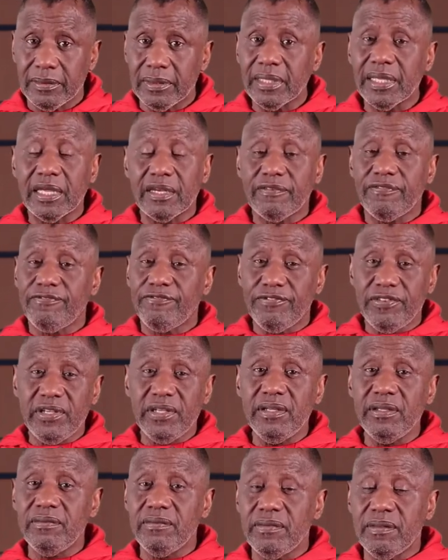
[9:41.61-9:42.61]
They got to
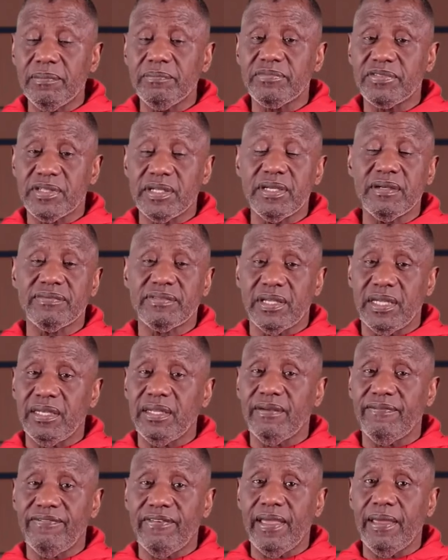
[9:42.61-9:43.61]
feed themselves
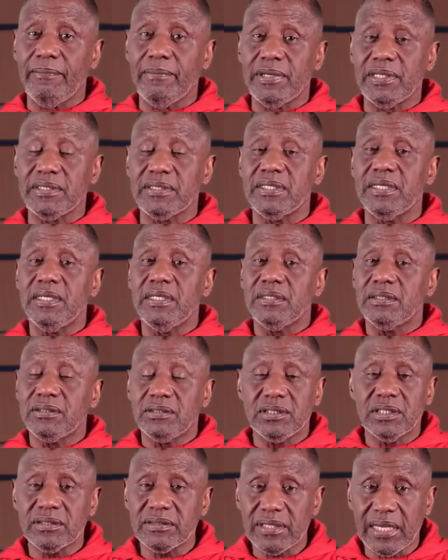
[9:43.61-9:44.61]
and their families
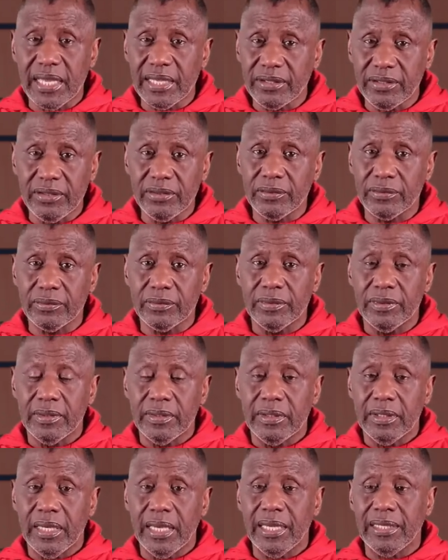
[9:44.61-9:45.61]
just like you.
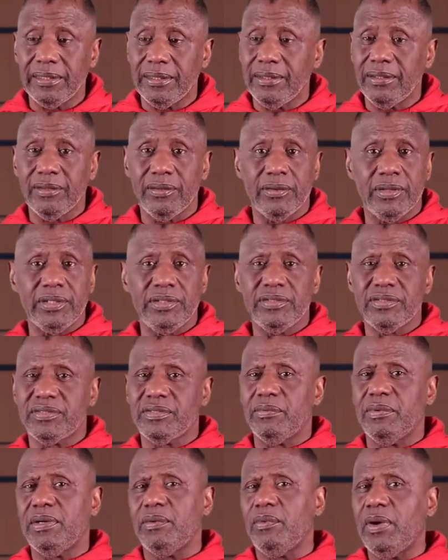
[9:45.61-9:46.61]
And, you know, and you
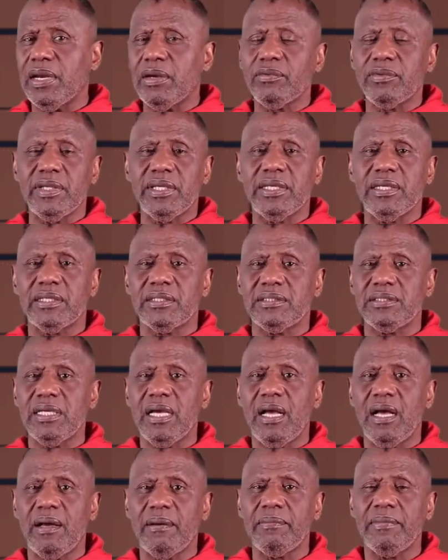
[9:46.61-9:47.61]
say, well, why don't they get a
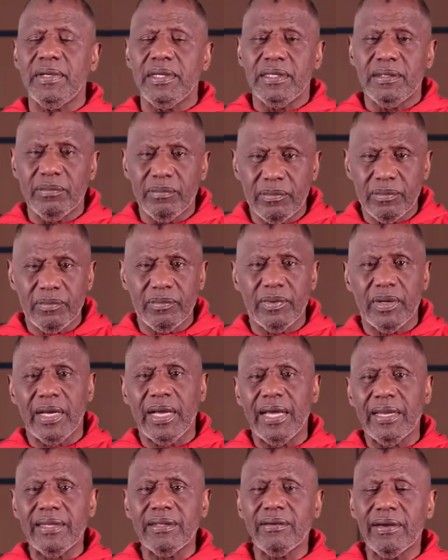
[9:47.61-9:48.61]
job?
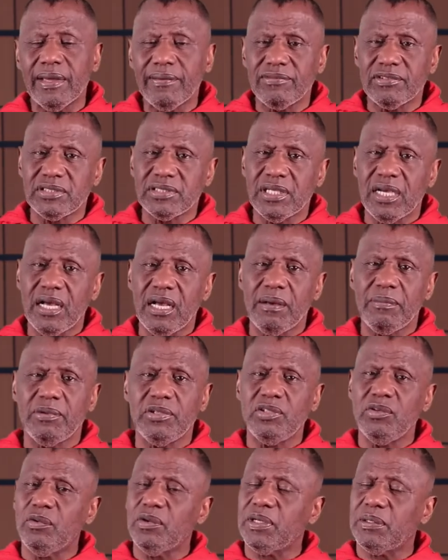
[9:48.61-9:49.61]
Well, how are they going to have a
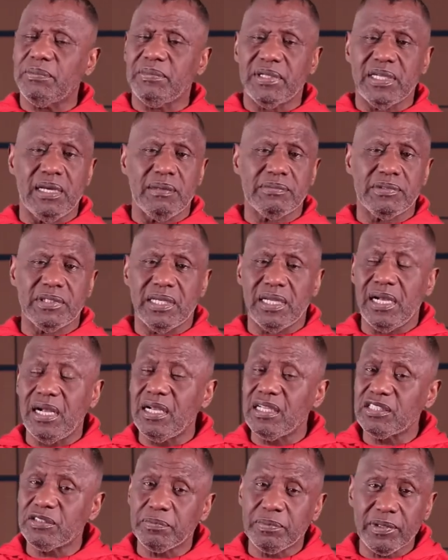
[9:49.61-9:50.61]
job and you want them to come to the
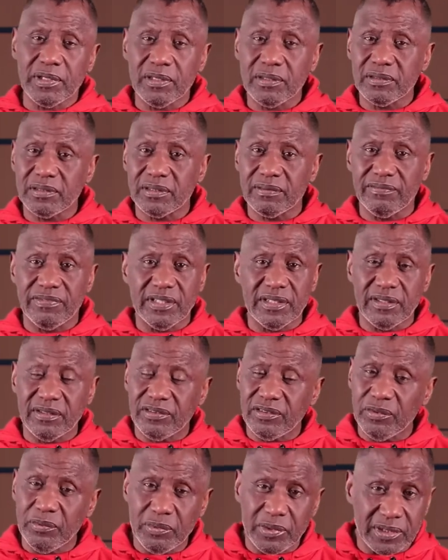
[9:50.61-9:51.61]
hospital to
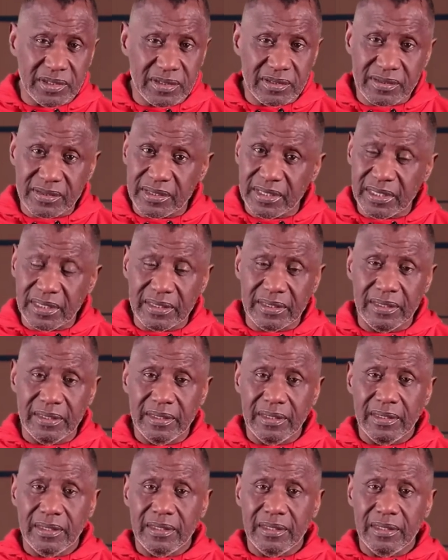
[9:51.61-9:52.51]
visit you when you're sick?